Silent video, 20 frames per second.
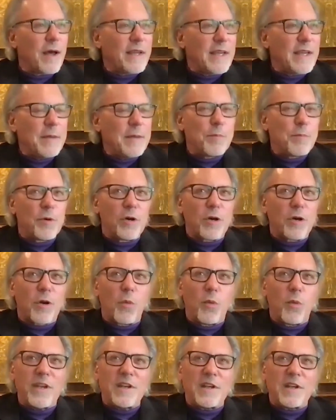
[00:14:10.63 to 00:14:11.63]
ebook.
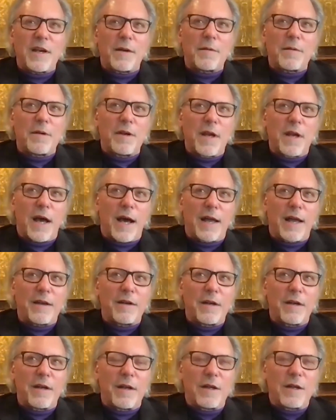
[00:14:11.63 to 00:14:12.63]
We did it not
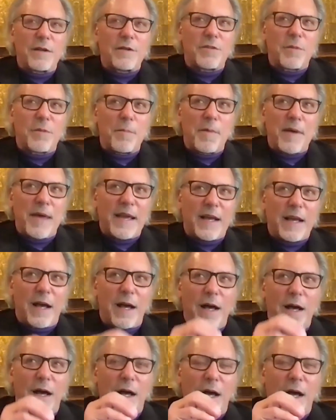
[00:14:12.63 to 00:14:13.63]
to make
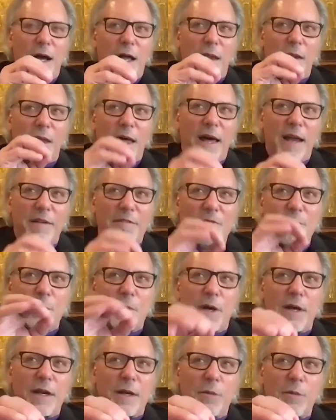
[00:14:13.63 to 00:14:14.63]
a lot of
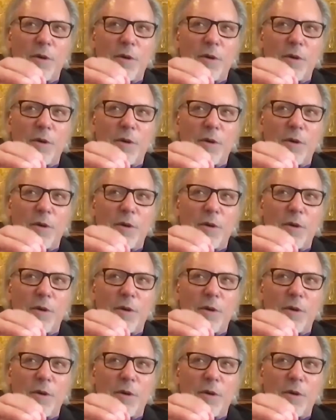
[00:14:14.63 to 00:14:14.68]
money.